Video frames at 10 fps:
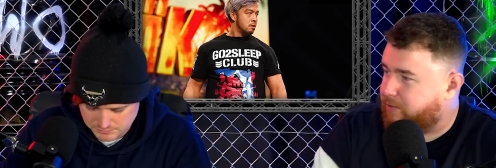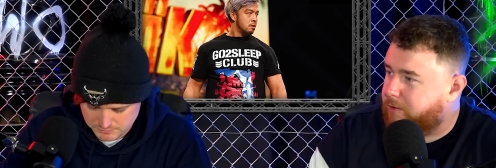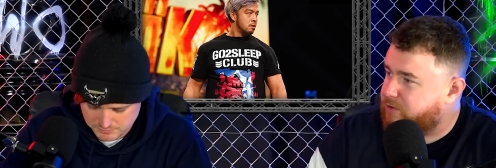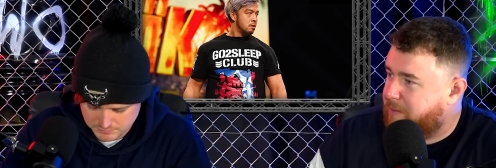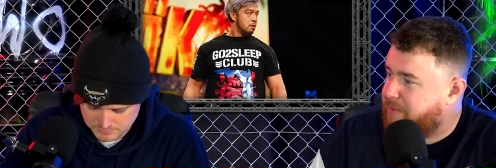Speaker 1: I
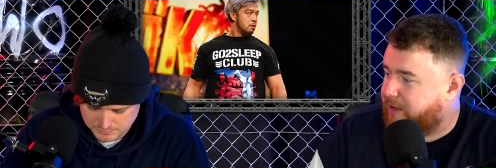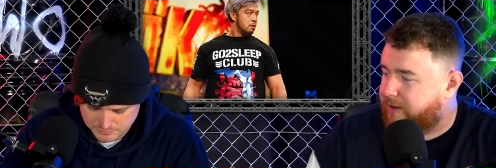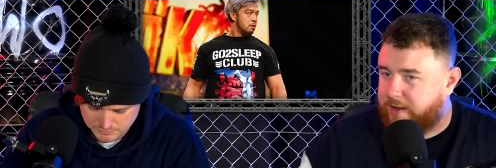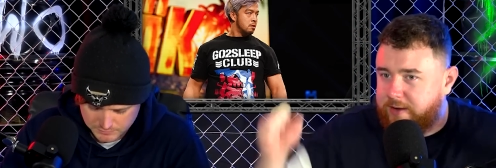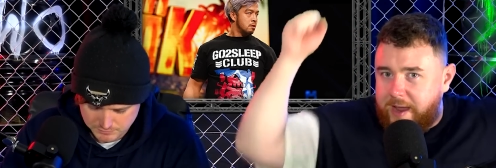always remember that,
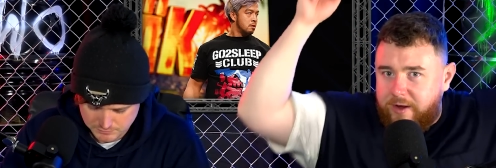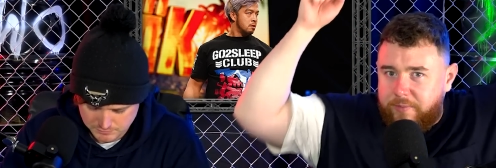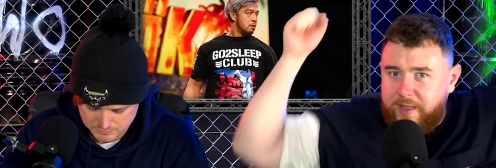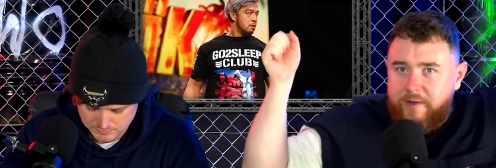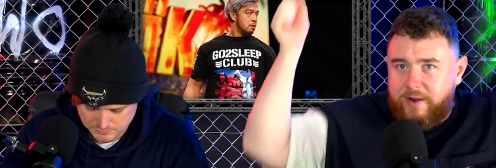and then getting
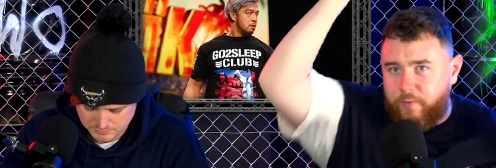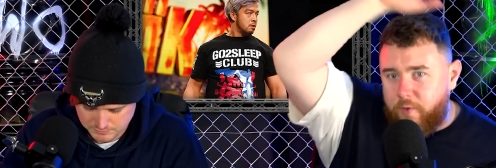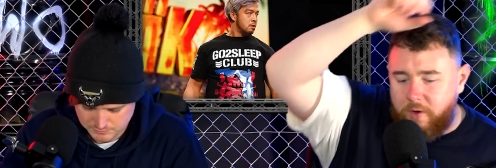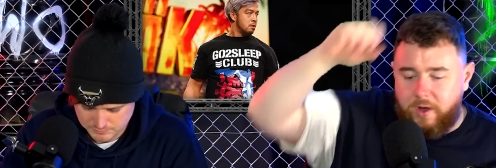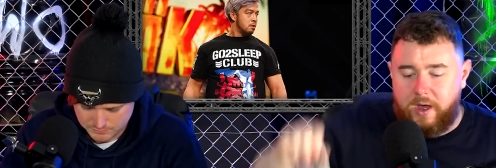up there, and then,
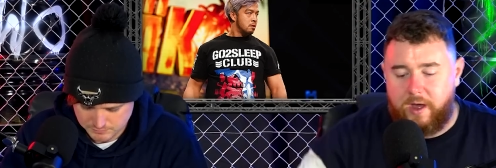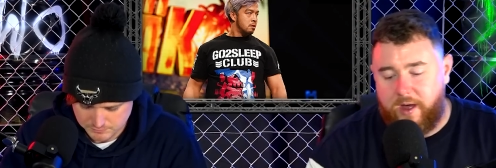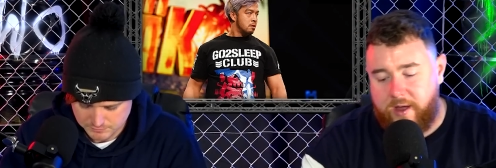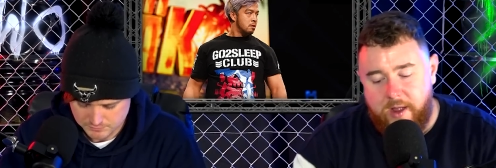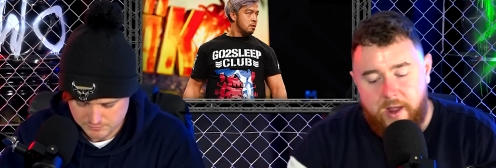
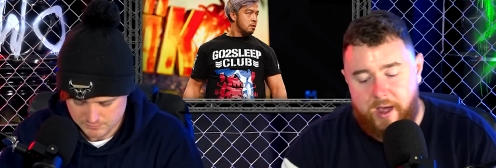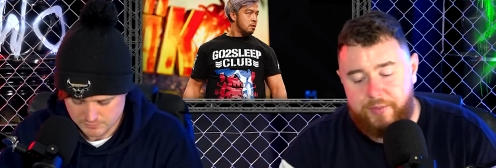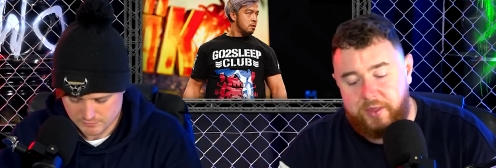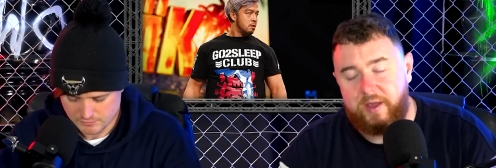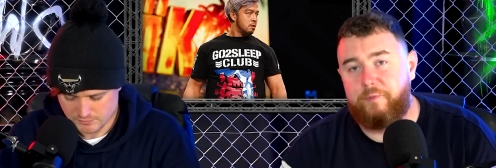I
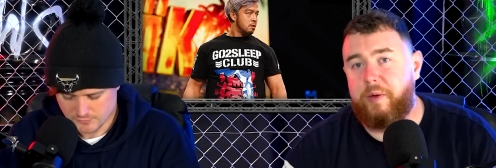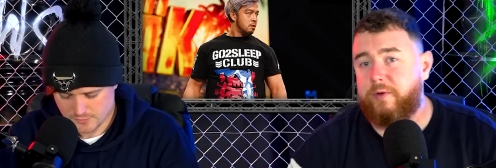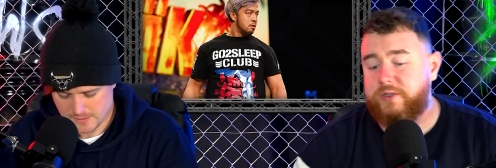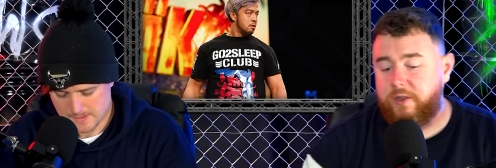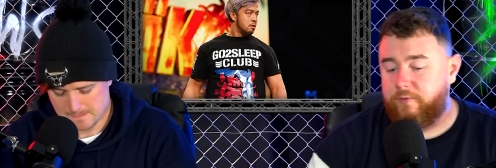think I've
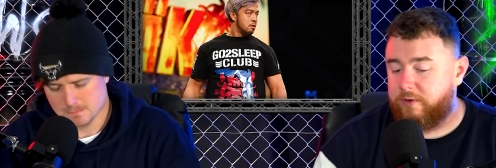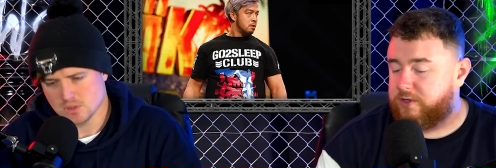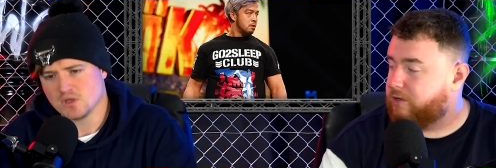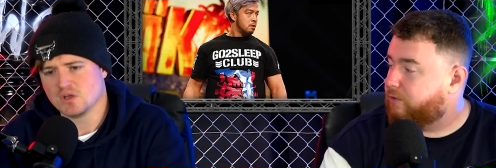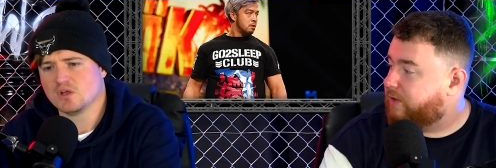posted the wrong
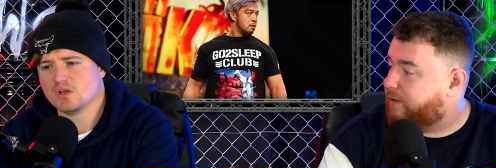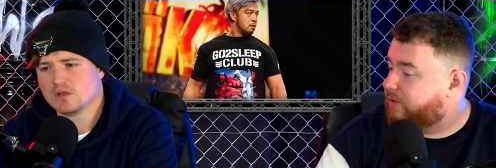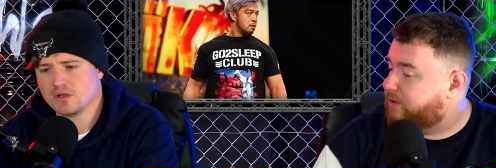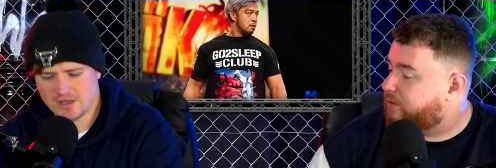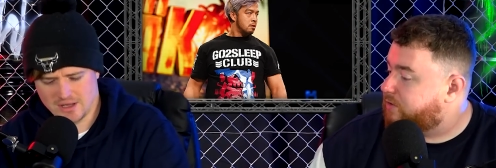story there on
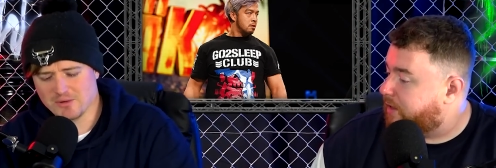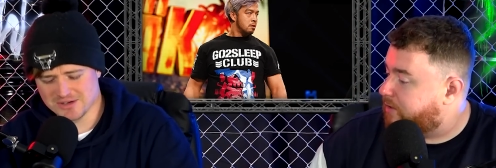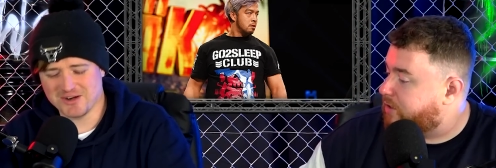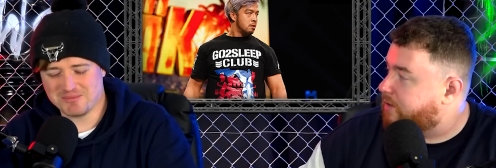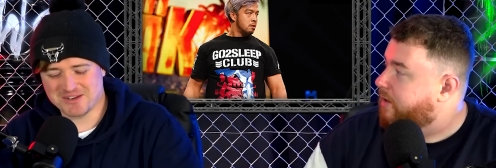the news. I
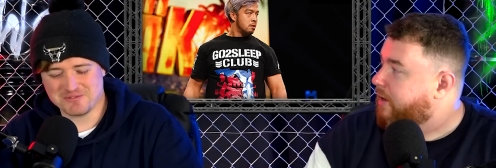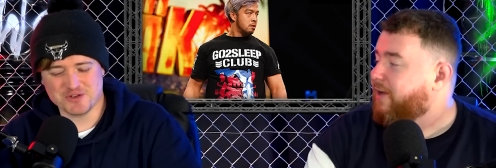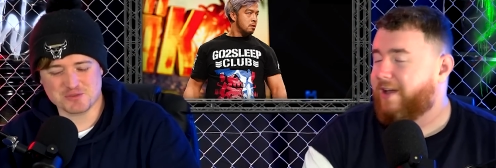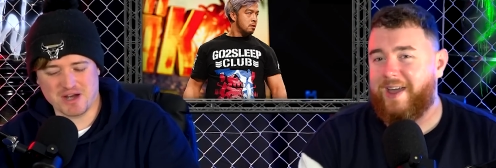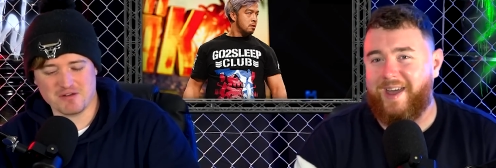got a bit
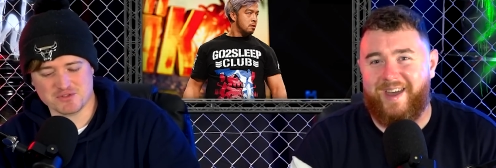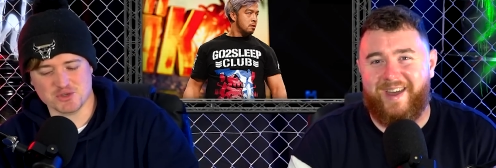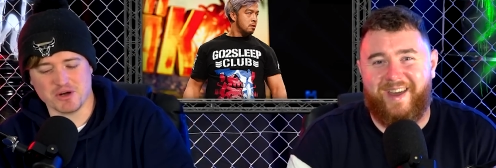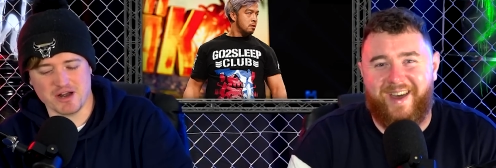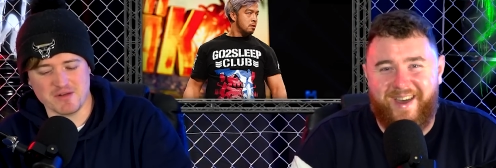confused, but
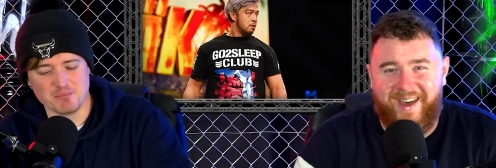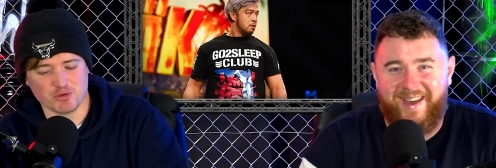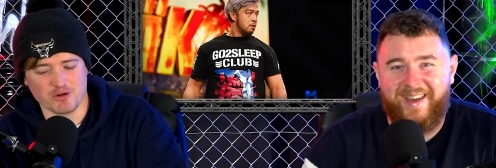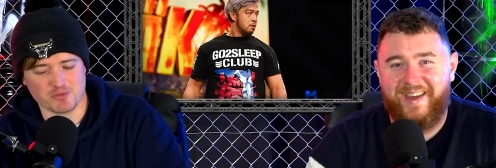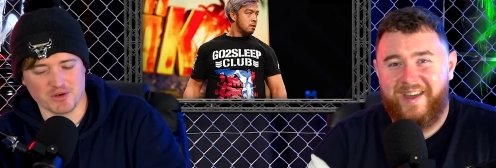don't worry, I've improv'd